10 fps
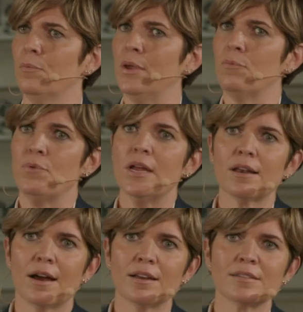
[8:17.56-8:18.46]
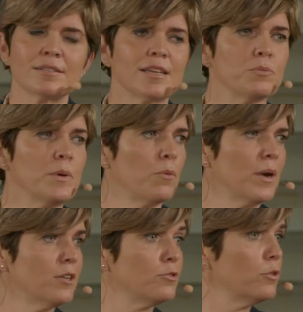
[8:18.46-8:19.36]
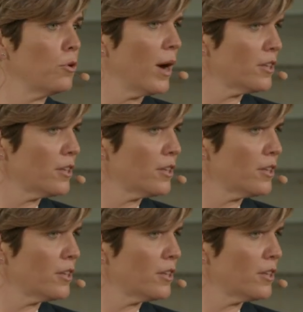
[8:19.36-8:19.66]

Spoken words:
we realized that we already took